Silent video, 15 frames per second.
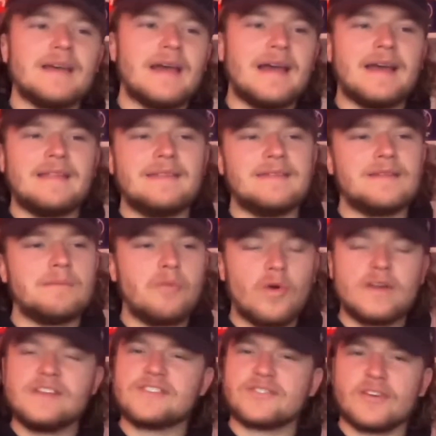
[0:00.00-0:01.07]
And the
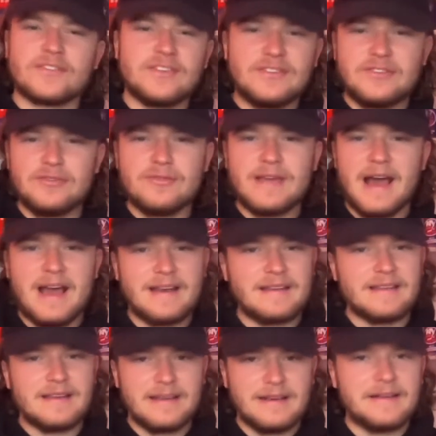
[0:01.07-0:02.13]
more you start to do that,